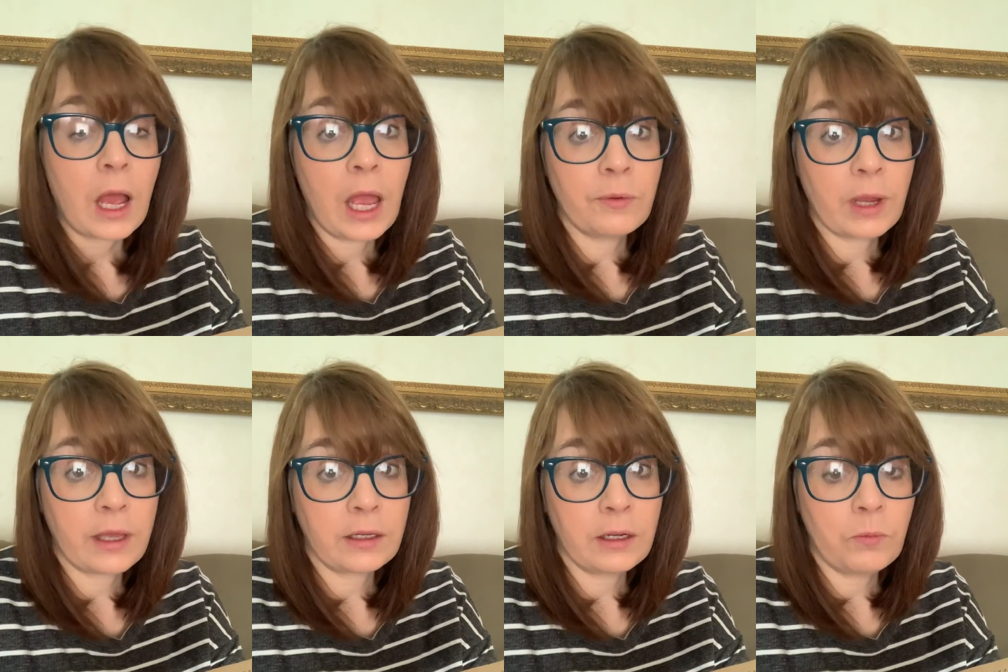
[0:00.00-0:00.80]
I
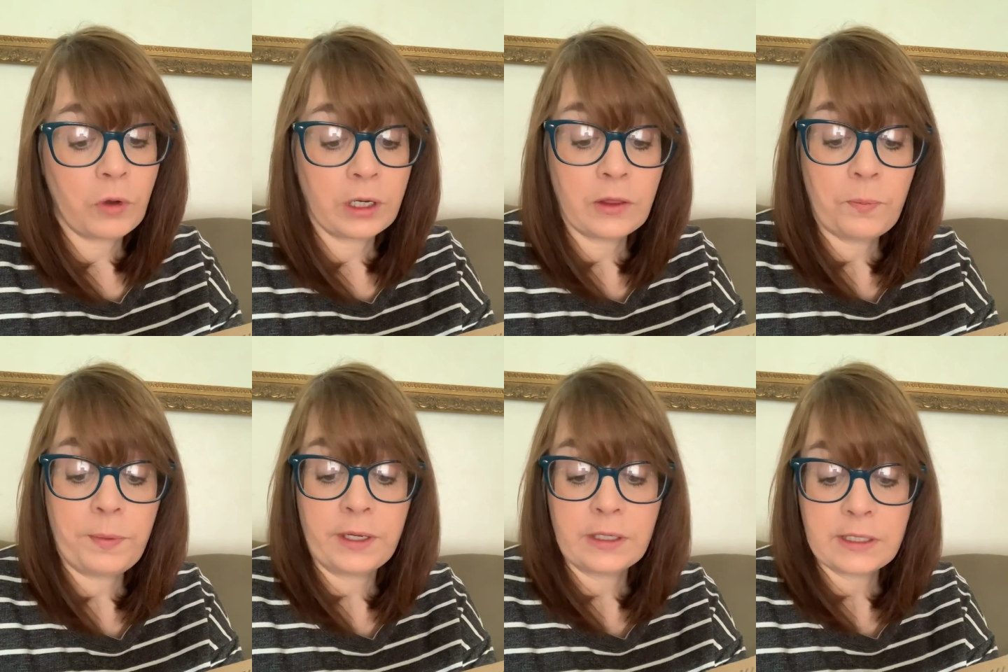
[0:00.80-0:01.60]
read it in one of the
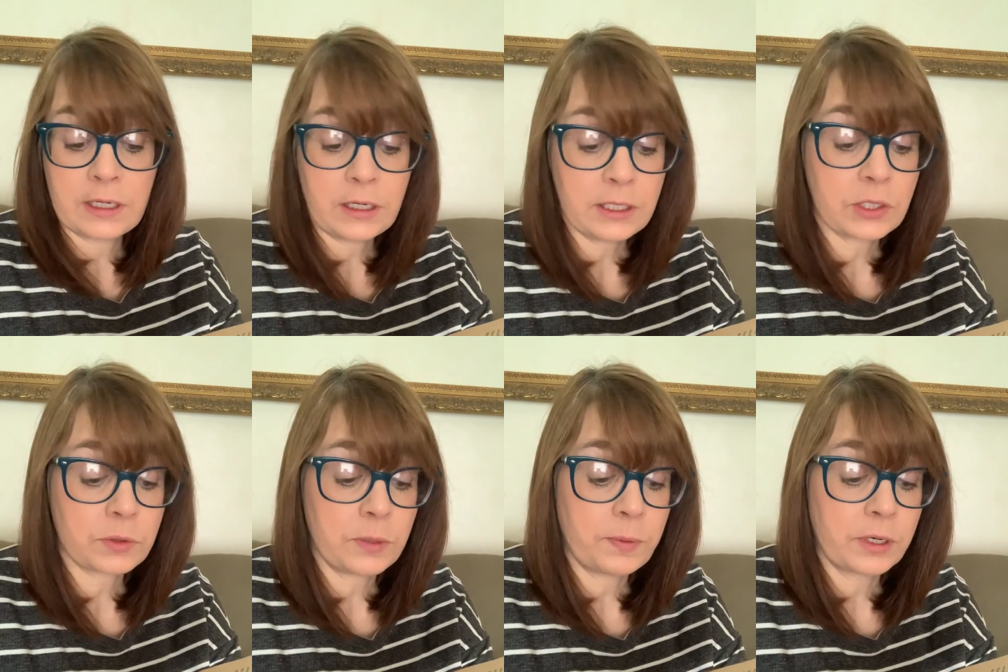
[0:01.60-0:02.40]
Big's
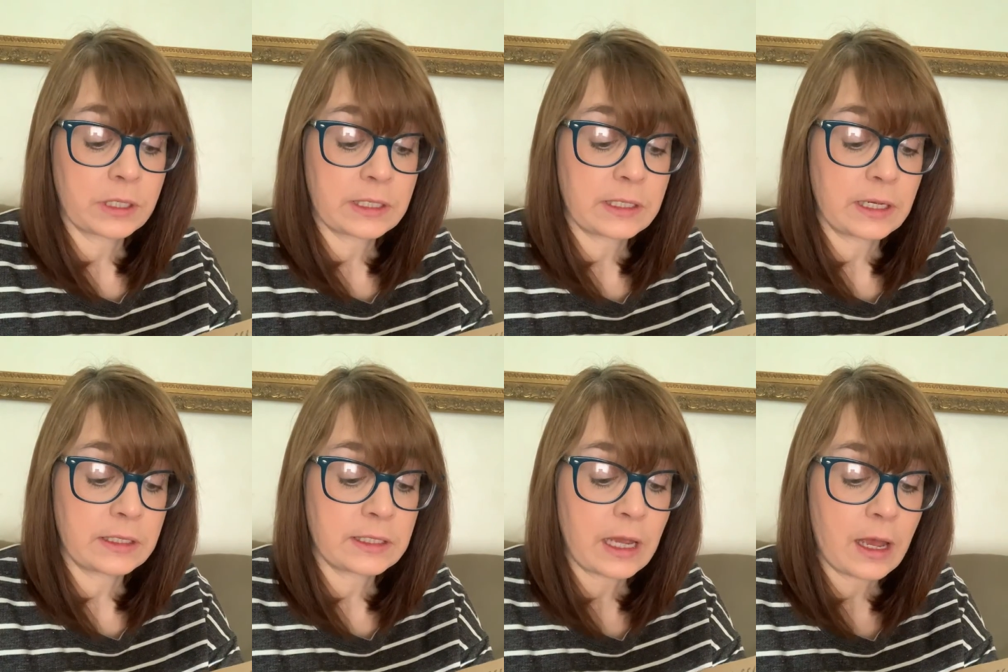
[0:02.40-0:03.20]
history books,
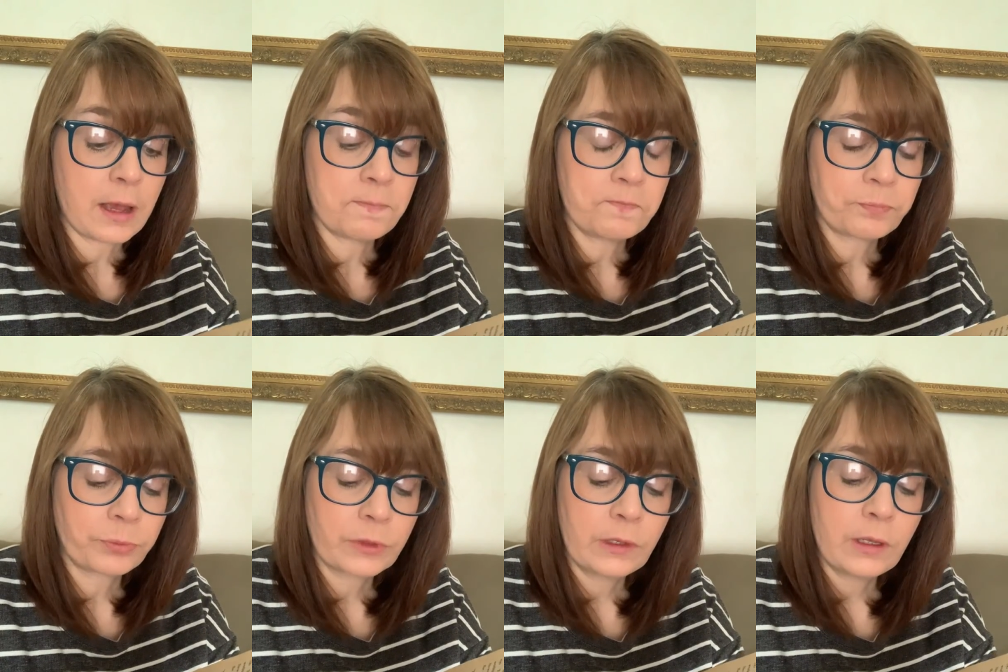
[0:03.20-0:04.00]
said Tom.
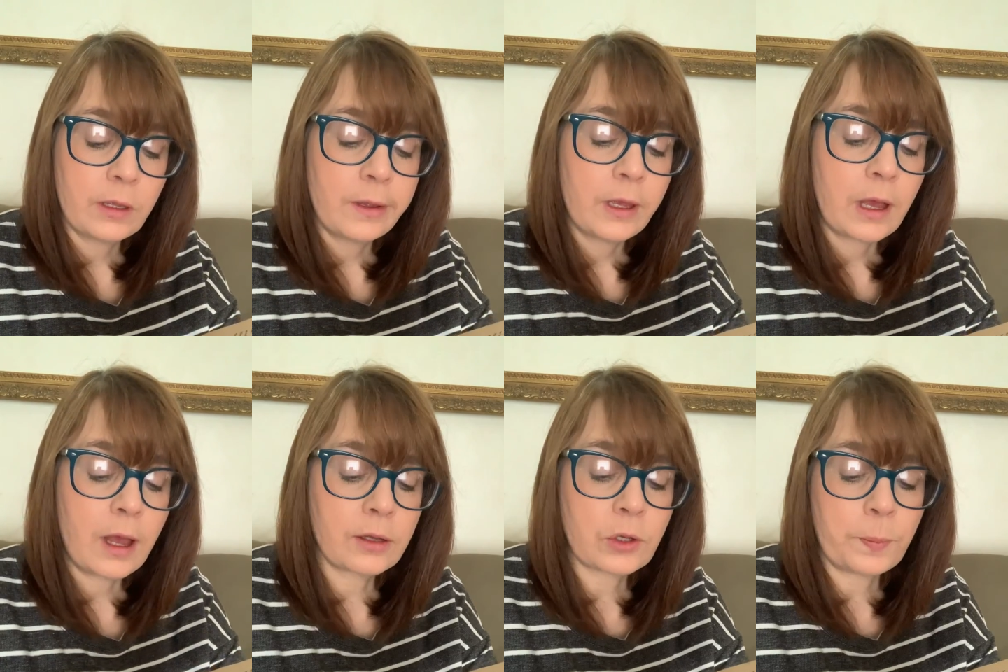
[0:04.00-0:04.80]

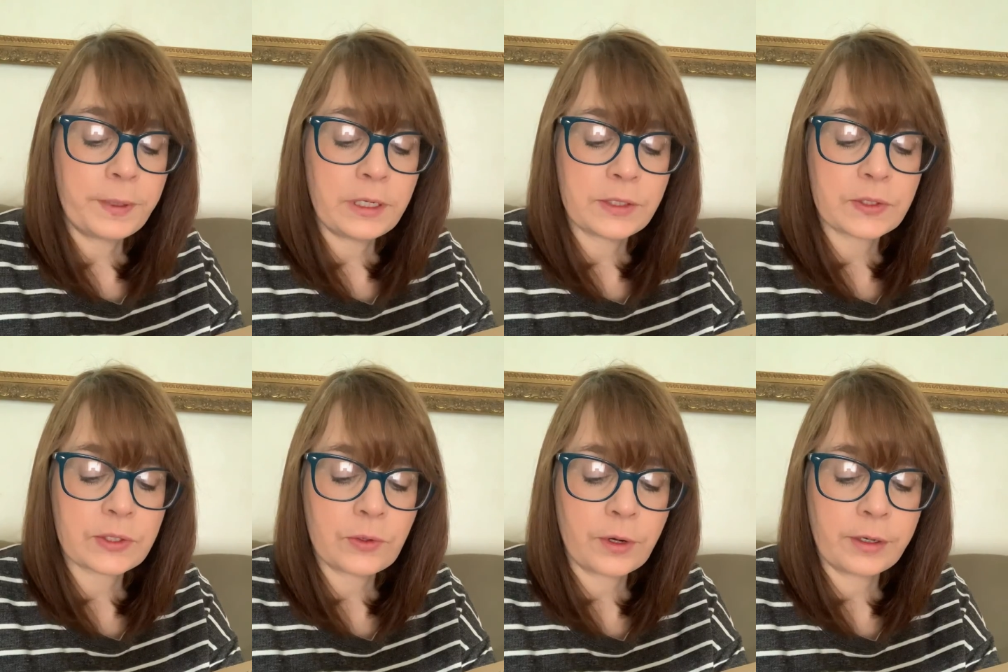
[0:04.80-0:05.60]
Uncle Pete
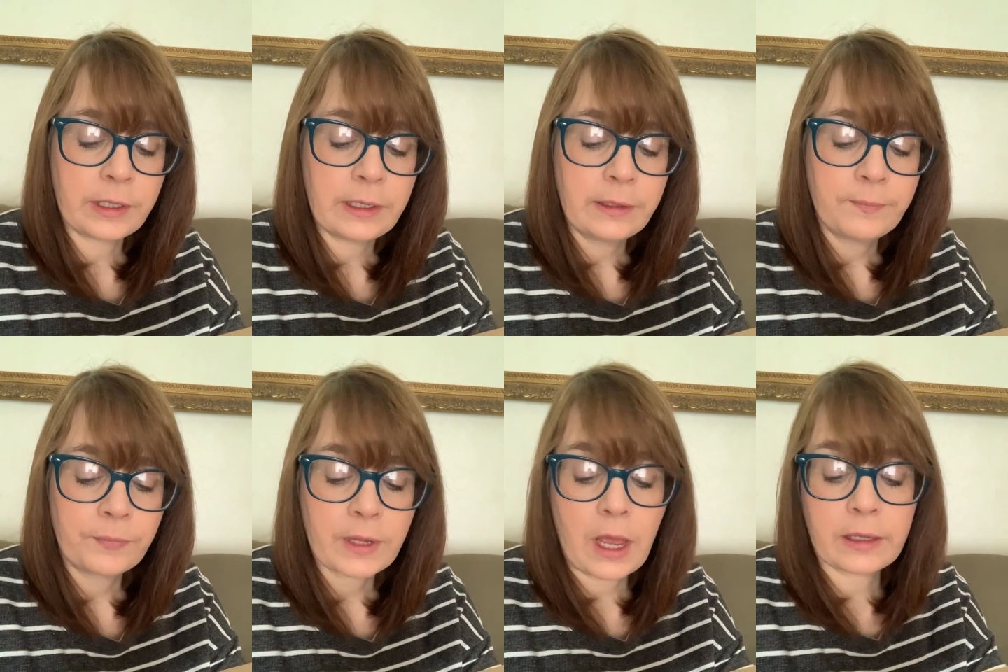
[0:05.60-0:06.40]
snorted.
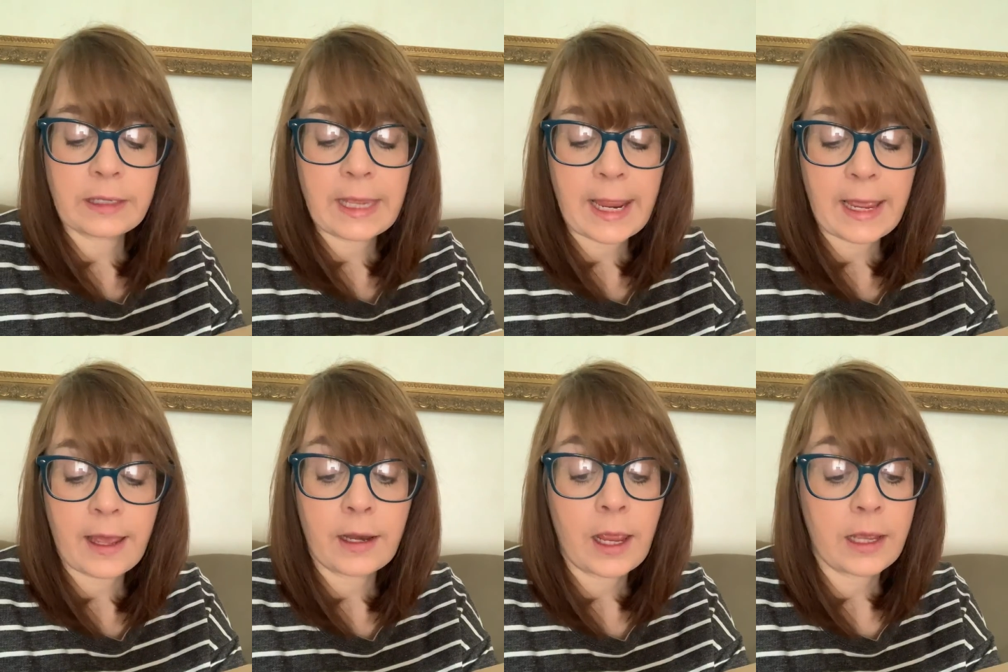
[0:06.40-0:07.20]
A
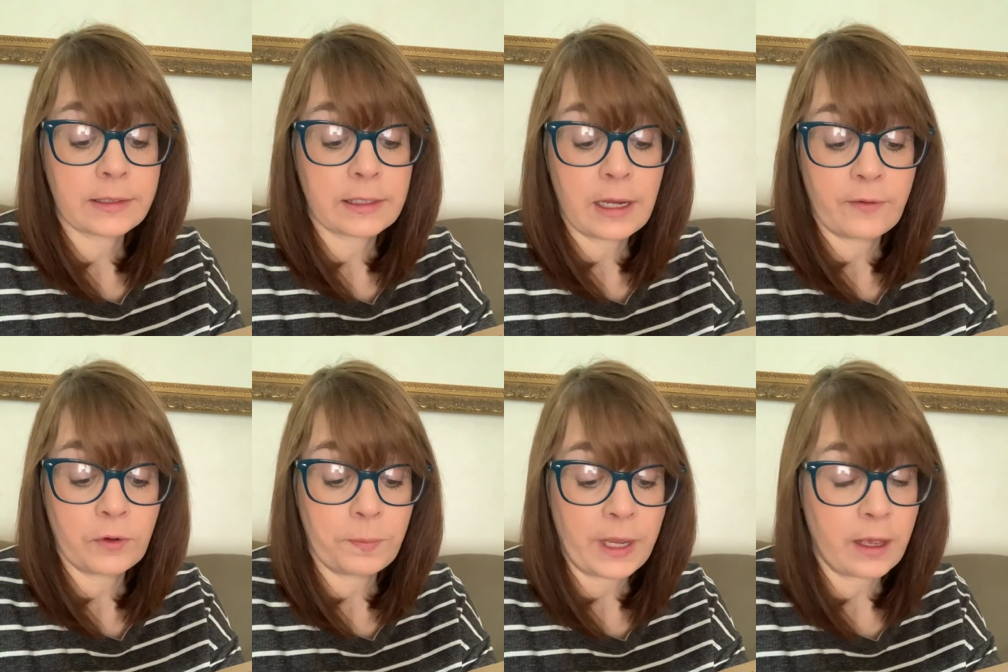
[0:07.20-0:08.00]
cat has never
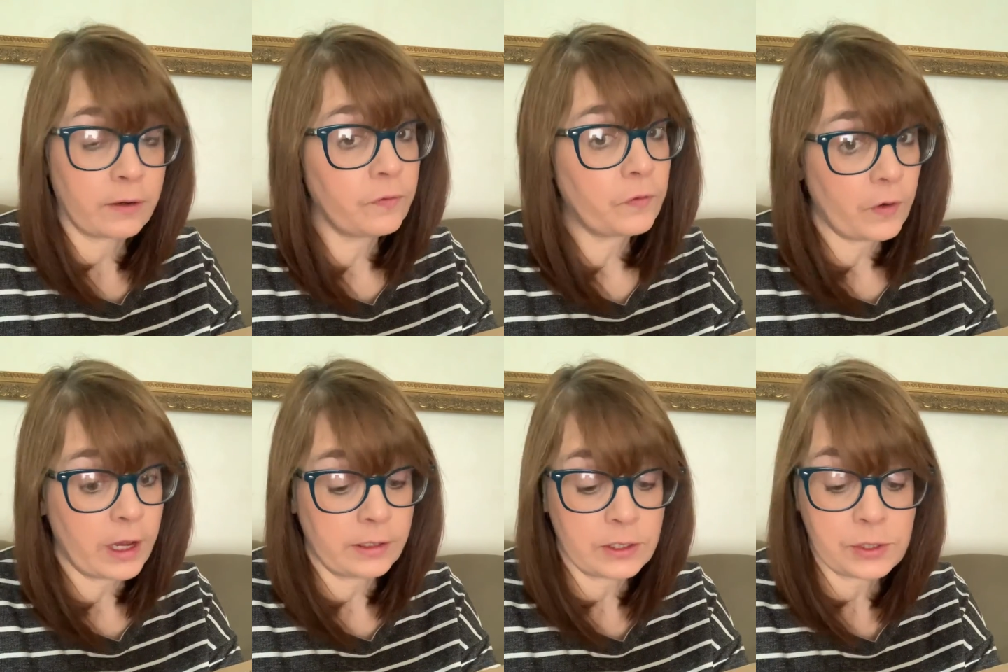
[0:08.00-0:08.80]
been a
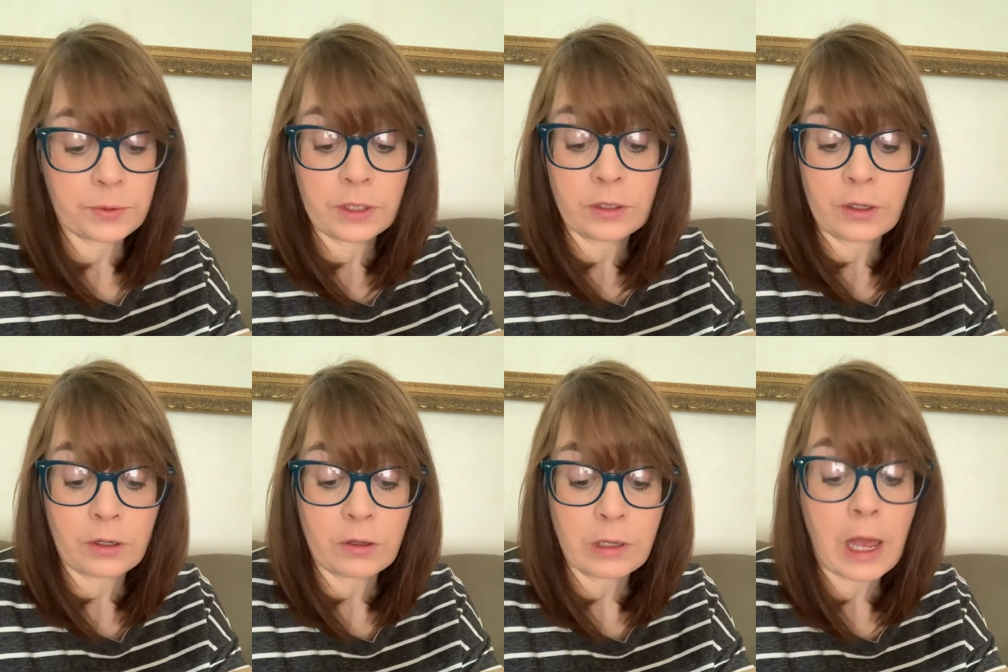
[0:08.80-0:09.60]
friend to a
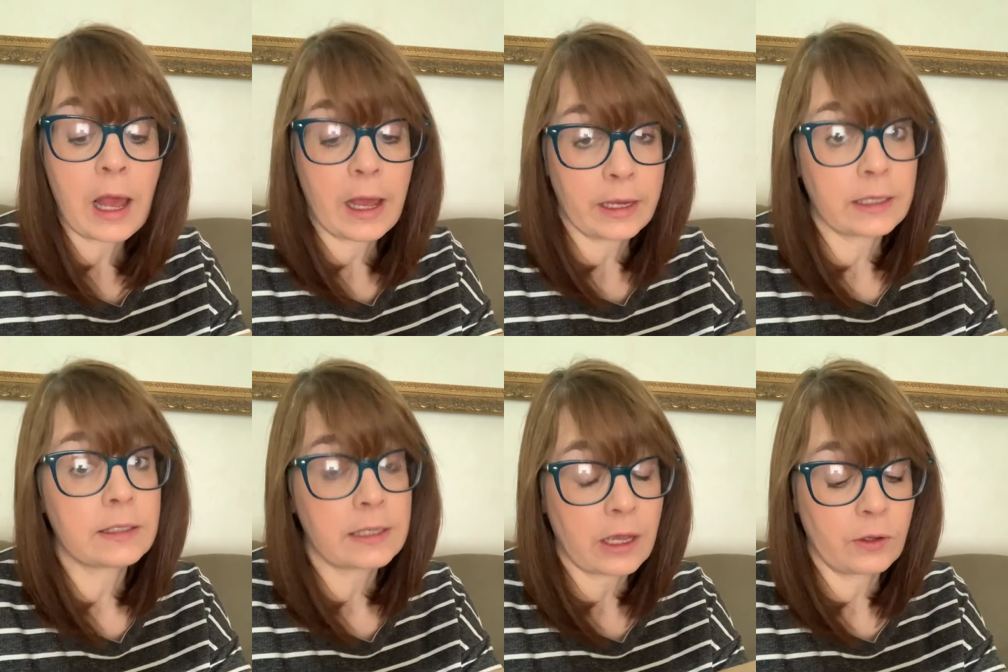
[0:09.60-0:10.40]
little. I can
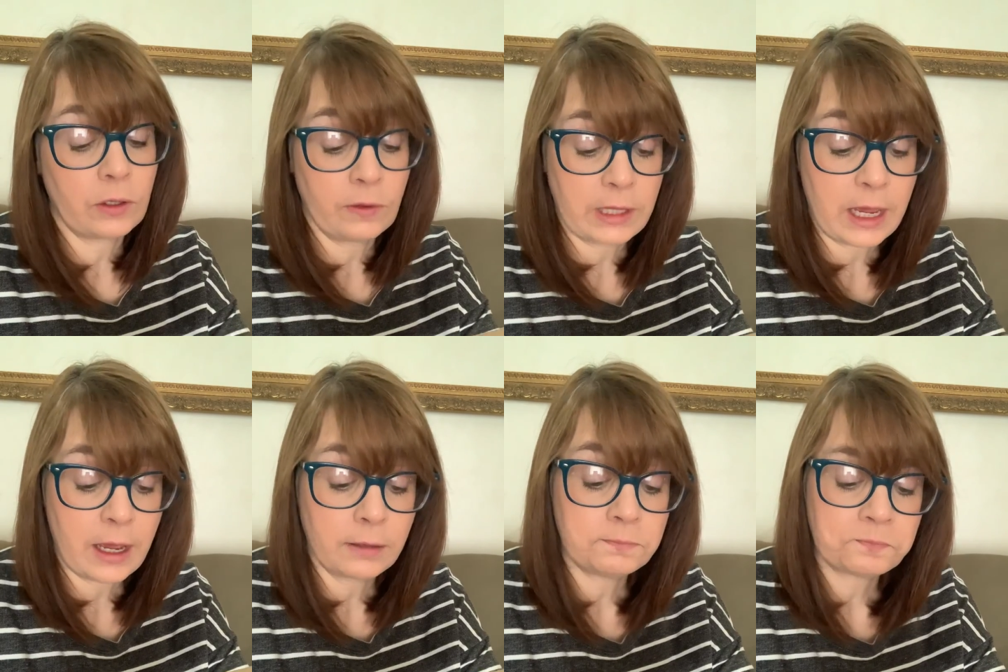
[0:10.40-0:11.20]
tell you that.